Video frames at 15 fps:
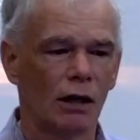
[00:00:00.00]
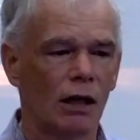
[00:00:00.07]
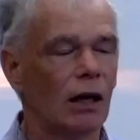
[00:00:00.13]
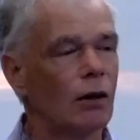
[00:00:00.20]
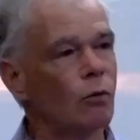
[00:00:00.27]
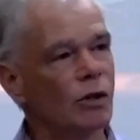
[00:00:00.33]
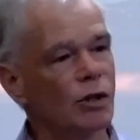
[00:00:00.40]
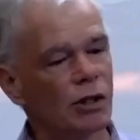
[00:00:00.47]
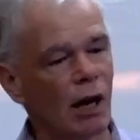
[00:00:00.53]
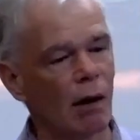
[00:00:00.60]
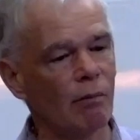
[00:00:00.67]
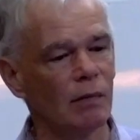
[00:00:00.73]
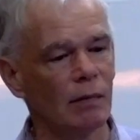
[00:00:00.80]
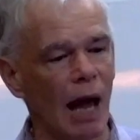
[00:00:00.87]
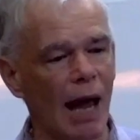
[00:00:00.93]
It was
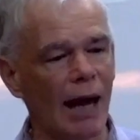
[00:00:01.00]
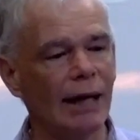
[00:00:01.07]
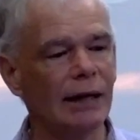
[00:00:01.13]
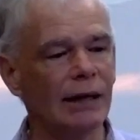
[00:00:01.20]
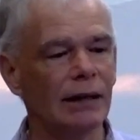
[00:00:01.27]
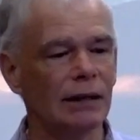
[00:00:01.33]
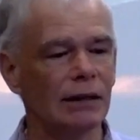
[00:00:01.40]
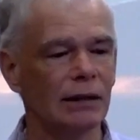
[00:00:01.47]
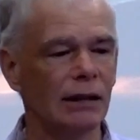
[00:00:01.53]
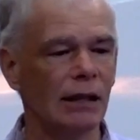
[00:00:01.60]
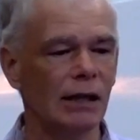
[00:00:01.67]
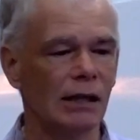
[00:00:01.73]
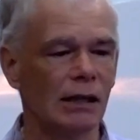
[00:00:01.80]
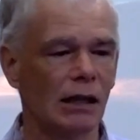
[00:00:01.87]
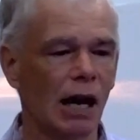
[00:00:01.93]
some 8
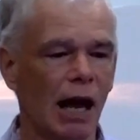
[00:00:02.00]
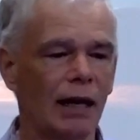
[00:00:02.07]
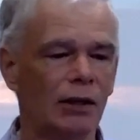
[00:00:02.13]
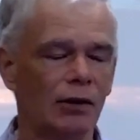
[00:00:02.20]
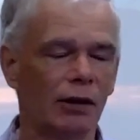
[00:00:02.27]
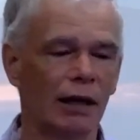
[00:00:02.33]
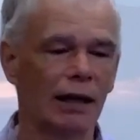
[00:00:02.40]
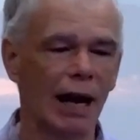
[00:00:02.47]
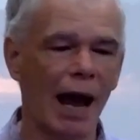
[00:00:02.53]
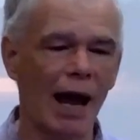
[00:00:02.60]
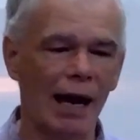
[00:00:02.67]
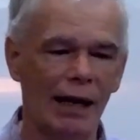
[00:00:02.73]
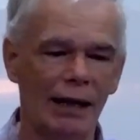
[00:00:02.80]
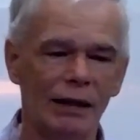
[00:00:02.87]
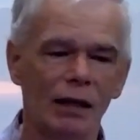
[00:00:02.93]
years later
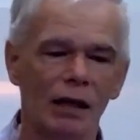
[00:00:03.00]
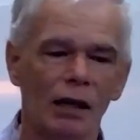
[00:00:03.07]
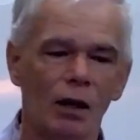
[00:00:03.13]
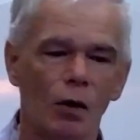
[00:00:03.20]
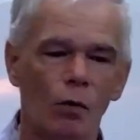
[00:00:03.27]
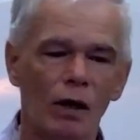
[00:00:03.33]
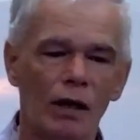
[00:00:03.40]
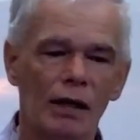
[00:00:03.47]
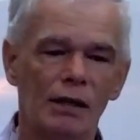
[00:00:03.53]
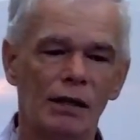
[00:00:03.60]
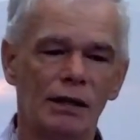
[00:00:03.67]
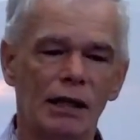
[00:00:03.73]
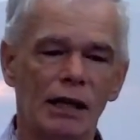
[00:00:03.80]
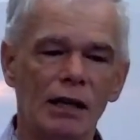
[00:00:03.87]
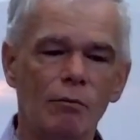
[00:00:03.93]
again when his
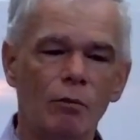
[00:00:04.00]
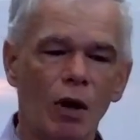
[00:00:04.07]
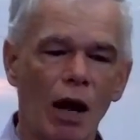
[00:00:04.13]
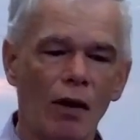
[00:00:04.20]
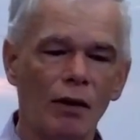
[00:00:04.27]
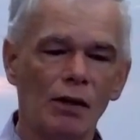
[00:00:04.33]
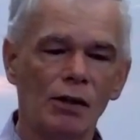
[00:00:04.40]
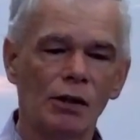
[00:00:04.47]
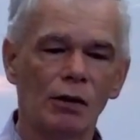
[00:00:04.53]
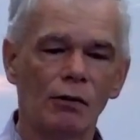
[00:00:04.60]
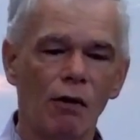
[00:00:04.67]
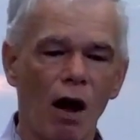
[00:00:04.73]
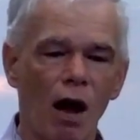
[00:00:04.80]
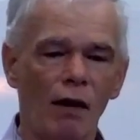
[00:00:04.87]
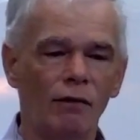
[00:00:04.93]
10 brothers
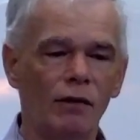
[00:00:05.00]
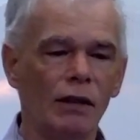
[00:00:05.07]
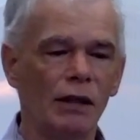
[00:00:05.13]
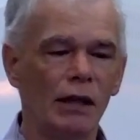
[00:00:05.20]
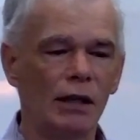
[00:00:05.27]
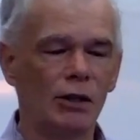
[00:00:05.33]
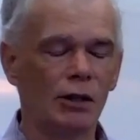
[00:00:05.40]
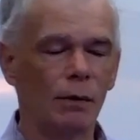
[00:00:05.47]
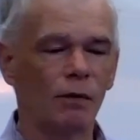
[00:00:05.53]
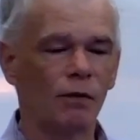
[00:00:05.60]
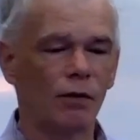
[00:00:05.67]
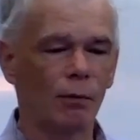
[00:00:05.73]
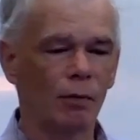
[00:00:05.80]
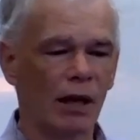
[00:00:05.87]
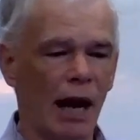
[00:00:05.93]
arrived in Egypt
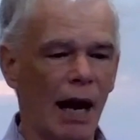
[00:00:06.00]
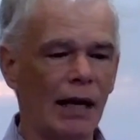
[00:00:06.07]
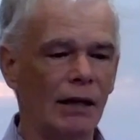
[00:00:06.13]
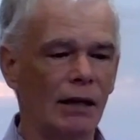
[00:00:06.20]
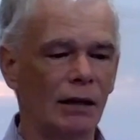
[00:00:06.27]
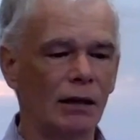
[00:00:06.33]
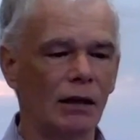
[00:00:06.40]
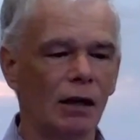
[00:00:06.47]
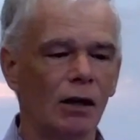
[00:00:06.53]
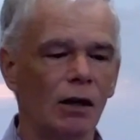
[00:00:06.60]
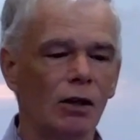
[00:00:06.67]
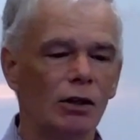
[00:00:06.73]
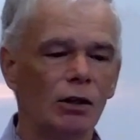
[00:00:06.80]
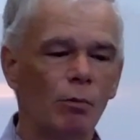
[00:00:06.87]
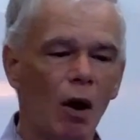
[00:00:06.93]
from Canaan
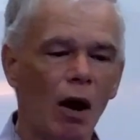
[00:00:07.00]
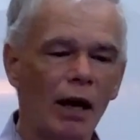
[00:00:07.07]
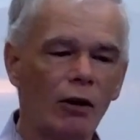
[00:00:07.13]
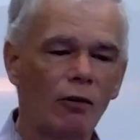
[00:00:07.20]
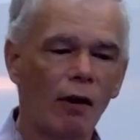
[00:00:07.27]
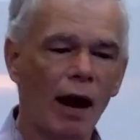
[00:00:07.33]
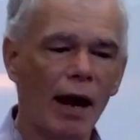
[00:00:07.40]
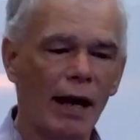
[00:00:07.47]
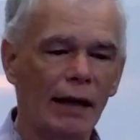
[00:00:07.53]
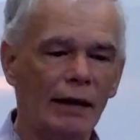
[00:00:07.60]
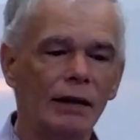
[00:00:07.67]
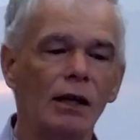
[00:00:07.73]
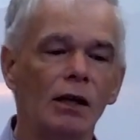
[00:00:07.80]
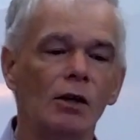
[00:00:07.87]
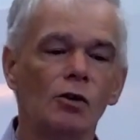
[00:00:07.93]
to buy
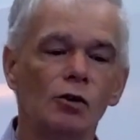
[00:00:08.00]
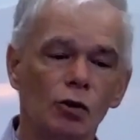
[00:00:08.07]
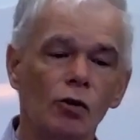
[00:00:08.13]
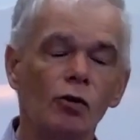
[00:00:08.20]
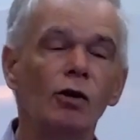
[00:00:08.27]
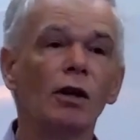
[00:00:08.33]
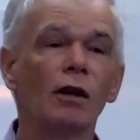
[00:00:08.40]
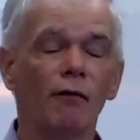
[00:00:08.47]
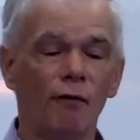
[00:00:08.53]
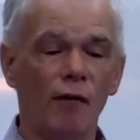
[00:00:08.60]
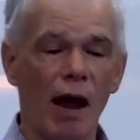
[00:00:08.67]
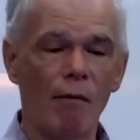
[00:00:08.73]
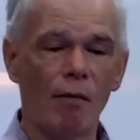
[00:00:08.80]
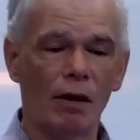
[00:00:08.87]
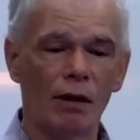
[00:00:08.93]
grain due to the
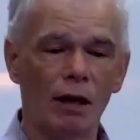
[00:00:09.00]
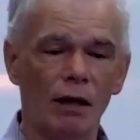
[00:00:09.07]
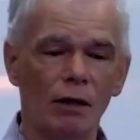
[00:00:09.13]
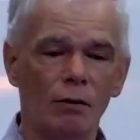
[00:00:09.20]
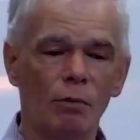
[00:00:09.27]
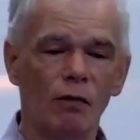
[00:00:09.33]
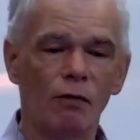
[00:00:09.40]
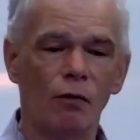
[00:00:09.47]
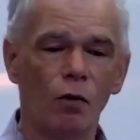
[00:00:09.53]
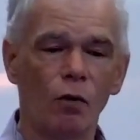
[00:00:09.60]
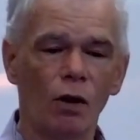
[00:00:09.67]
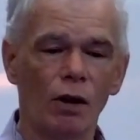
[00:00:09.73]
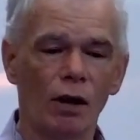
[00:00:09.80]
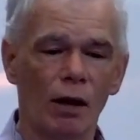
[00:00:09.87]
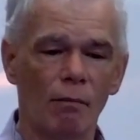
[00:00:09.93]
famine that had
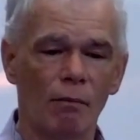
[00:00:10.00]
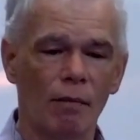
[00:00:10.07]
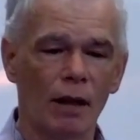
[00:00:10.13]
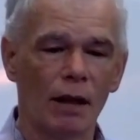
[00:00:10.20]
befallen them.